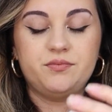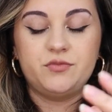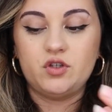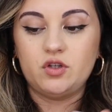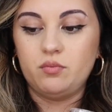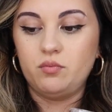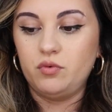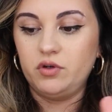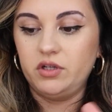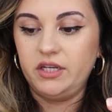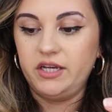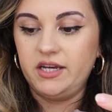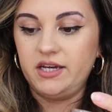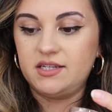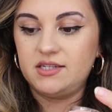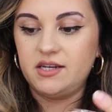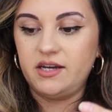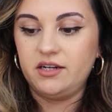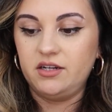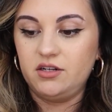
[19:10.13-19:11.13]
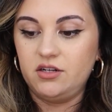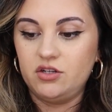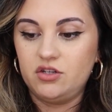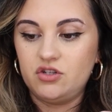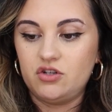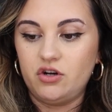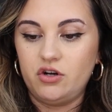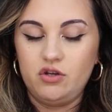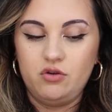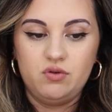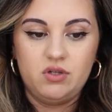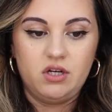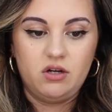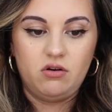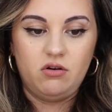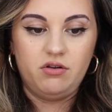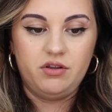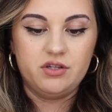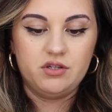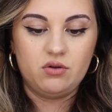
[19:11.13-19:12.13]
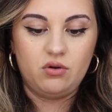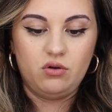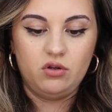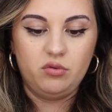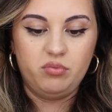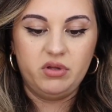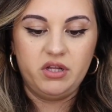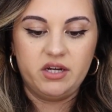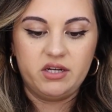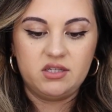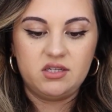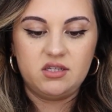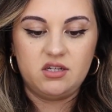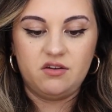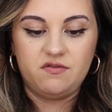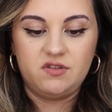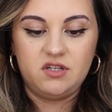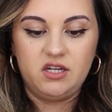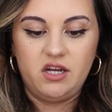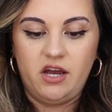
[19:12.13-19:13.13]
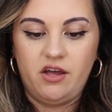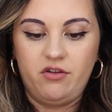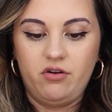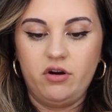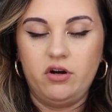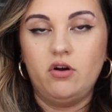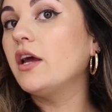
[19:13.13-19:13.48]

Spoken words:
So I'm really excited to start using all this Olaplex stuff together,